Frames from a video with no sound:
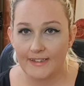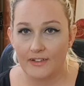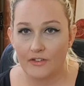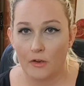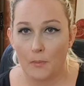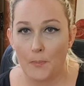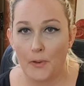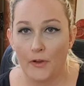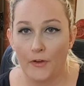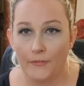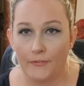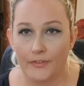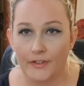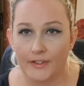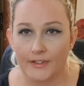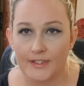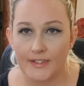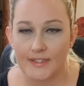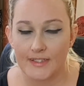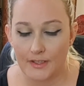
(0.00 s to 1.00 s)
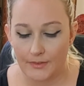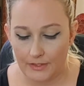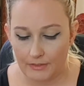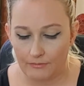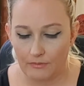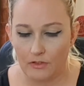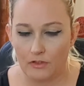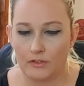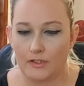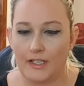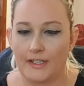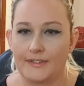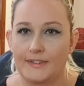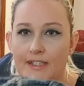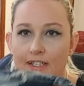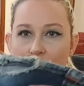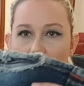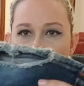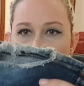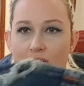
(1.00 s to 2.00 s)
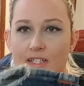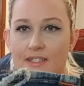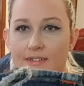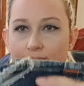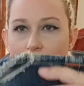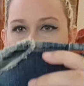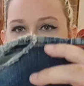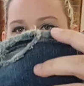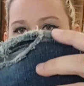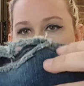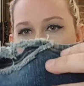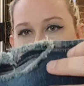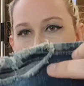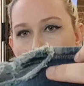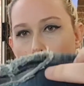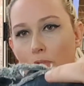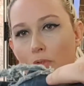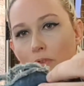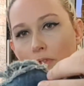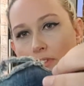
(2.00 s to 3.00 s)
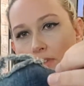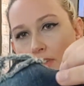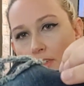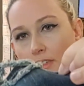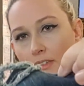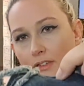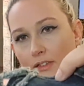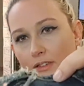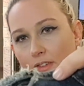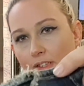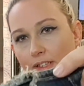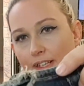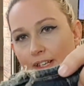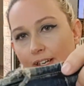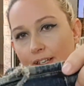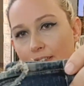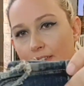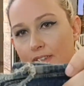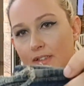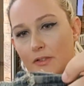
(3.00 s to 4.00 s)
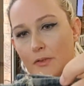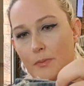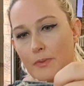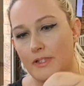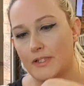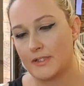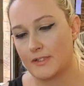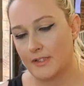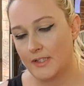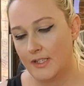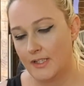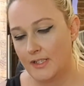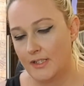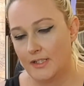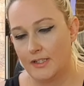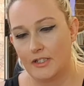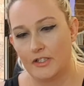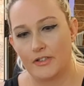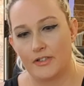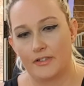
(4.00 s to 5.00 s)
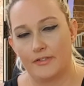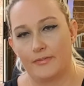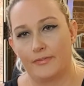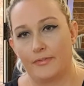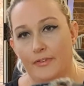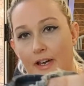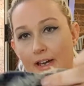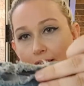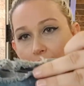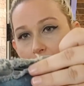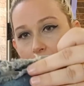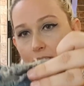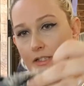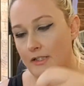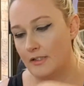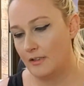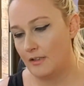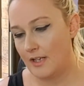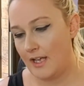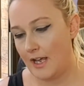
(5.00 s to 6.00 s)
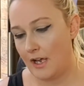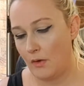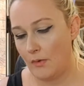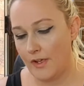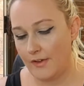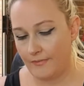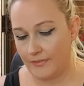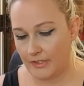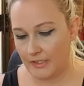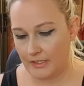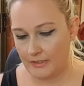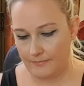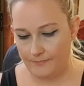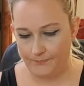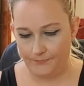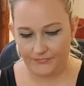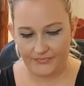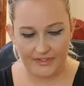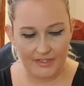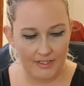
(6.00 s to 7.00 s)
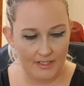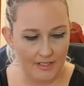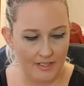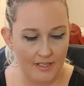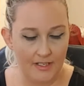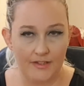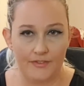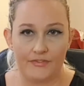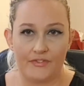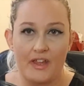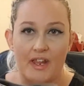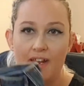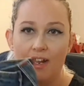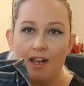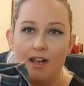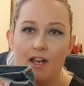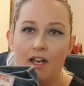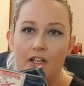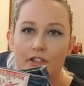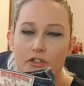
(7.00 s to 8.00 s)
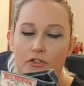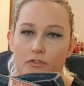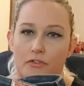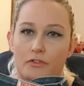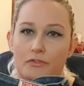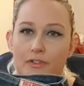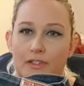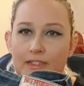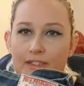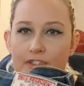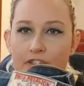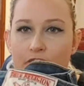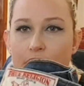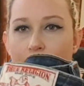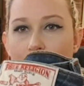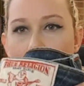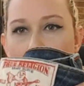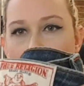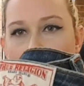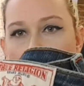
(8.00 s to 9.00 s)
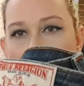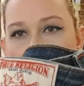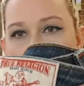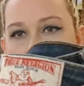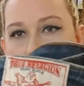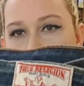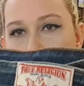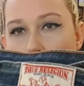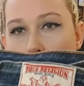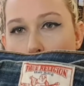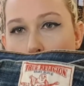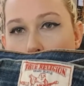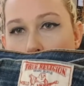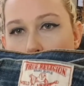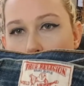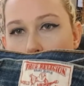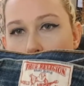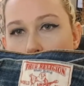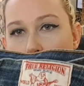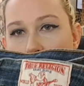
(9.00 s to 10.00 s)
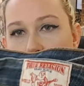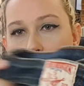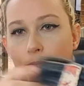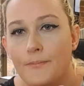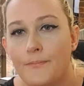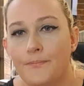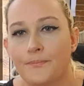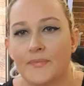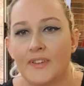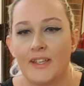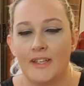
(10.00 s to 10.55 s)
they're not perfect, there's something wrong, like these jeans for example, look at that, they're a bit frayed. However, they are True Religion, so I popped on them.